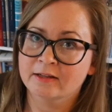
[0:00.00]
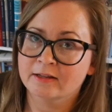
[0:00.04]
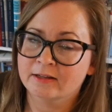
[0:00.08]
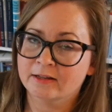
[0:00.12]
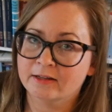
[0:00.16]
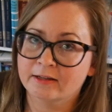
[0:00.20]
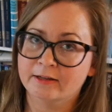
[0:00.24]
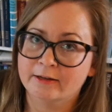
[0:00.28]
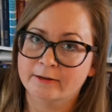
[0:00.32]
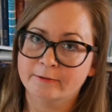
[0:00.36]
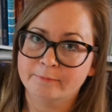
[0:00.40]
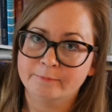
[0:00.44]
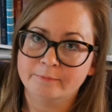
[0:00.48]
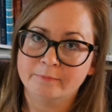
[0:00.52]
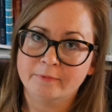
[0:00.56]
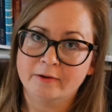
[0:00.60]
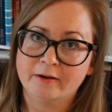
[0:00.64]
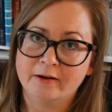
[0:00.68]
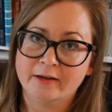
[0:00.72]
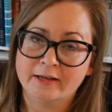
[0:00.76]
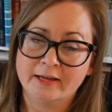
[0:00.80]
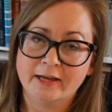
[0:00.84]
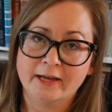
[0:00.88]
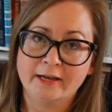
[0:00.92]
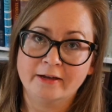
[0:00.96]

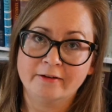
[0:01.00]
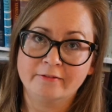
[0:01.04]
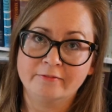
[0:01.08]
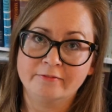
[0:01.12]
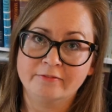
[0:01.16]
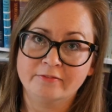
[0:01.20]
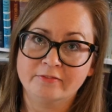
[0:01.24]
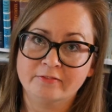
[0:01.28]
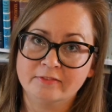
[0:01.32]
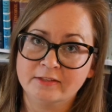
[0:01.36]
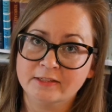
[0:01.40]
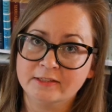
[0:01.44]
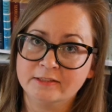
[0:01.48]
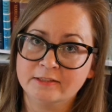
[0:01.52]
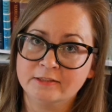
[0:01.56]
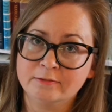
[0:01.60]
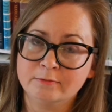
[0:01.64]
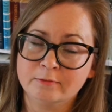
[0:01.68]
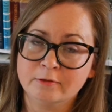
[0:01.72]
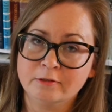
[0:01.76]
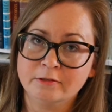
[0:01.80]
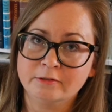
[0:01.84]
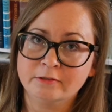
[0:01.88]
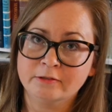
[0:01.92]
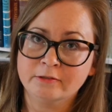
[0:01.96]
I have this
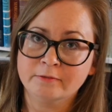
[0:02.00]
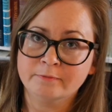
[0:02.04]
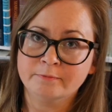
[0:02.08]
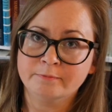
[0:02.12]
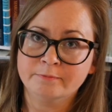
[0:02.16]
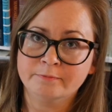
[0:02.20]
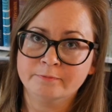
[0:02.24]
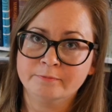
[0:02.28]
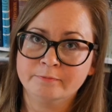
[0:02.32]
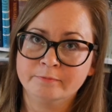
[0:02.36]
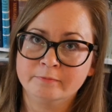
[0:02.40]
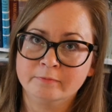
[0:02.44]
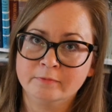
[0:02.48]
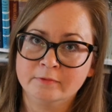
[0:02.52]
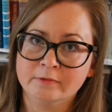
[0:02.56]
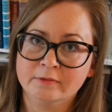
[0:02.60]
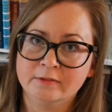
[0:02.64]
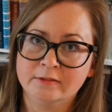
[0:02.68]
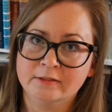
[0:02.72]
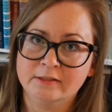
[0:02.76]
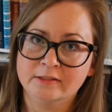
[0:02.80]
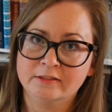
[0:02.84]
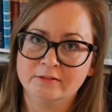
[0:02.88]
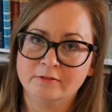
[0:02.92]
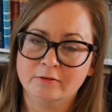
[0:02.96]
one,
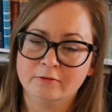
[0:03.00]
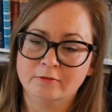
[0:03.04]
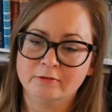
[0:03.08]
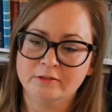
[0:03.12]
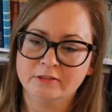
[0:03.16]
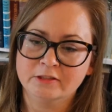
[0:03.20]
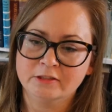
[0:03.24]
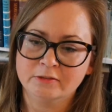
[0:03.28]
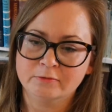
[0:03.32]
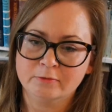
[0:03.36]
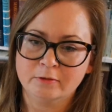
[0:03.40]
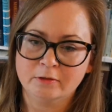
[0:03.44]
this orange